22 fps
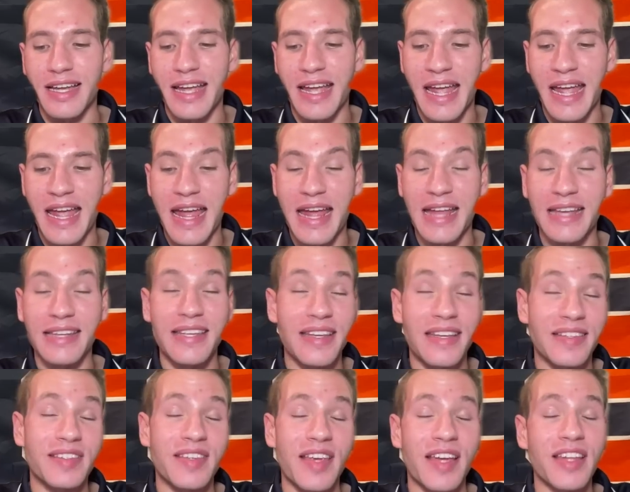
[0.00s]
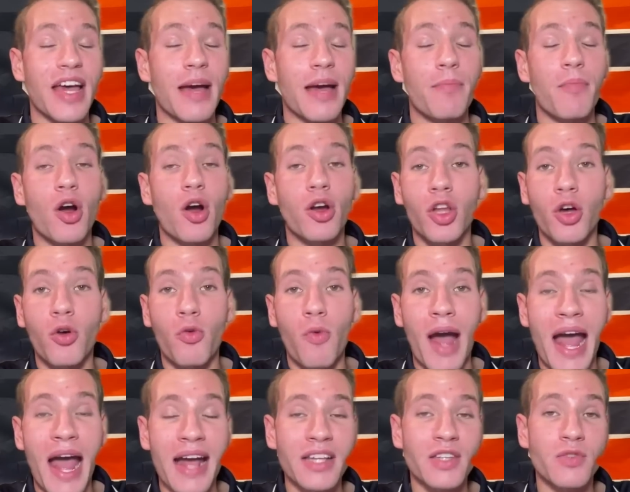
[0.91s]
and he said that Marlowe
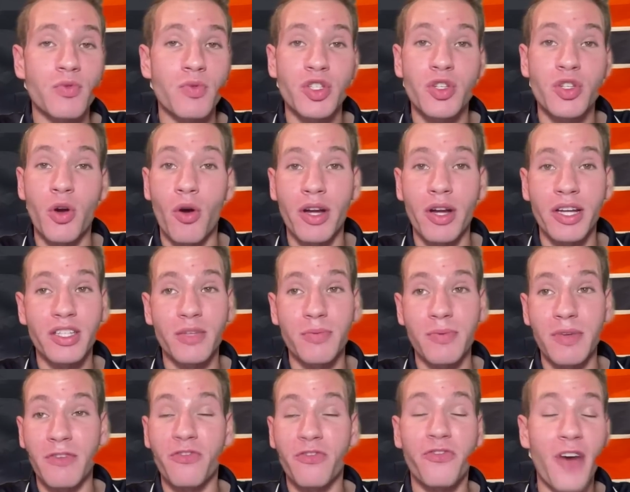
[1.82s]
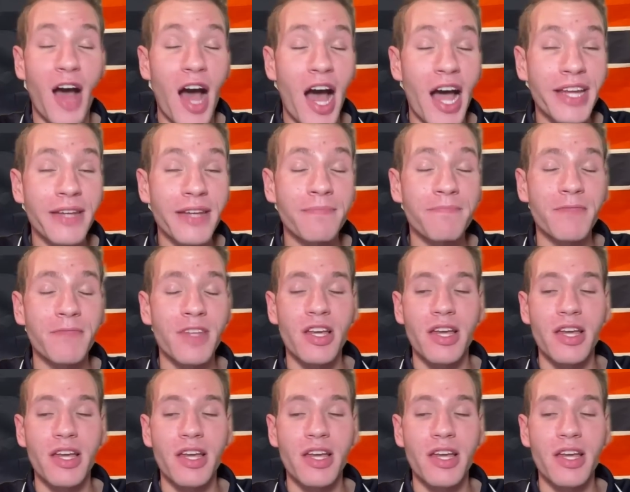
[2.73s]
Wax was going to be fine,